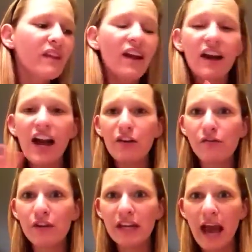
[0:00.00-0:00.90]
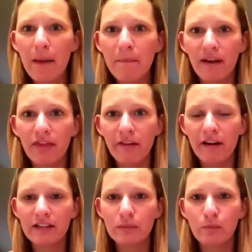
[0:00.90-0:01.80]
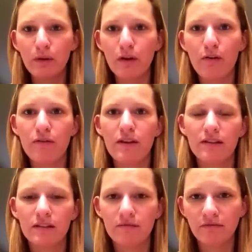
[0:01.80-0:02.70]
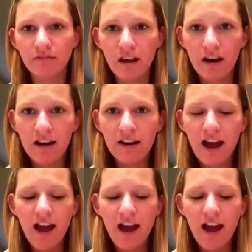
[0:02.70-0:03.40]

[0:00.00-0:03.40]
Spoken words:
kind of recap my thoughts below this vlog.